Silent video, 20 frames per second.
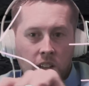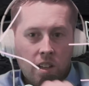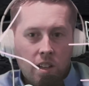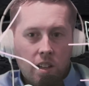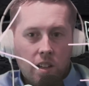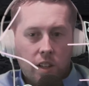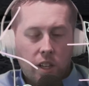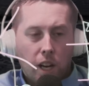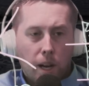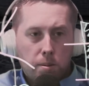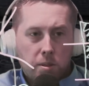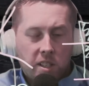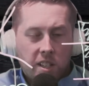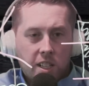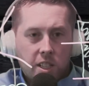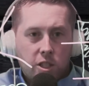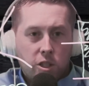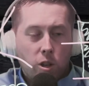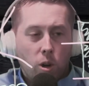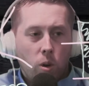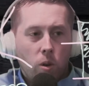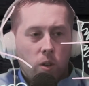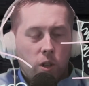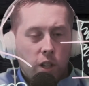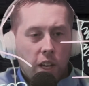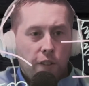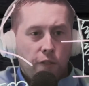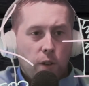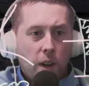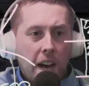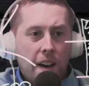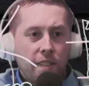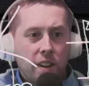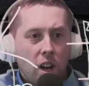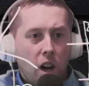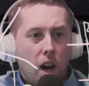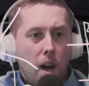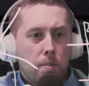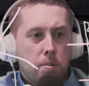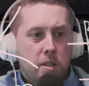the option is. So if you have an
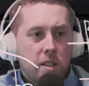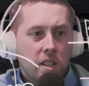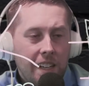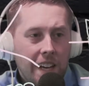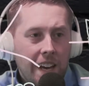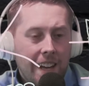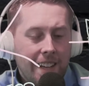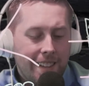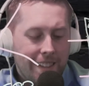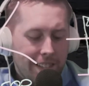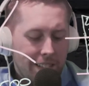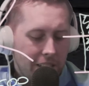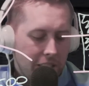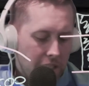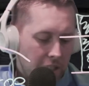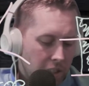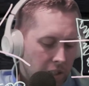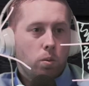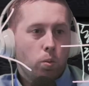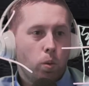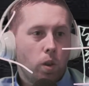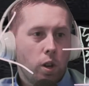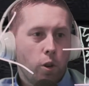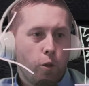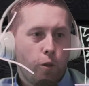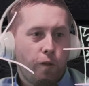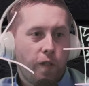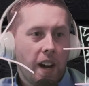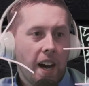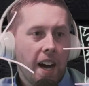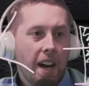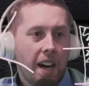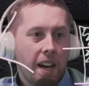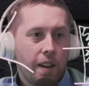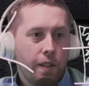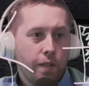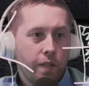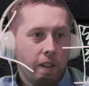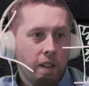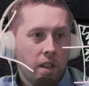option at the 105